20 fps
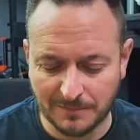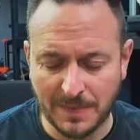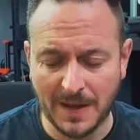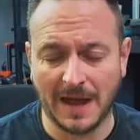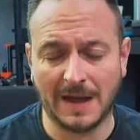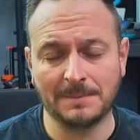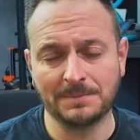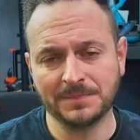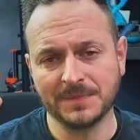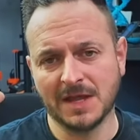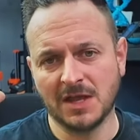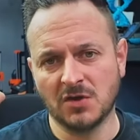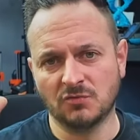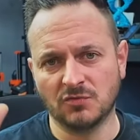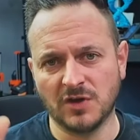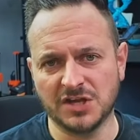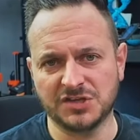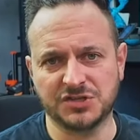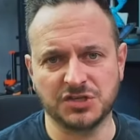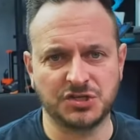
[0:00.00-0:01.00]
But
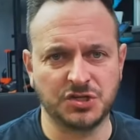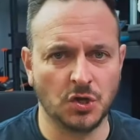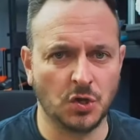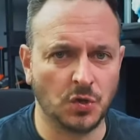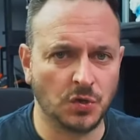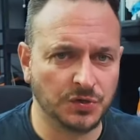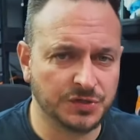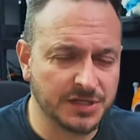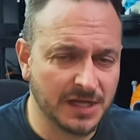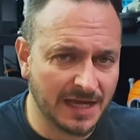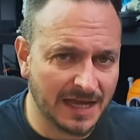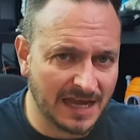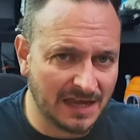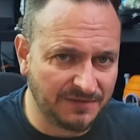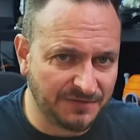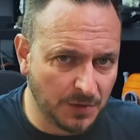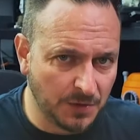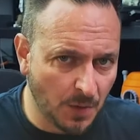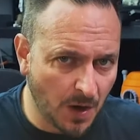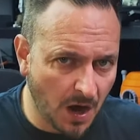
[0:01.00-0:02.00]
rest assured,
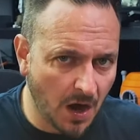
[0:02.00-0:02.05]
if you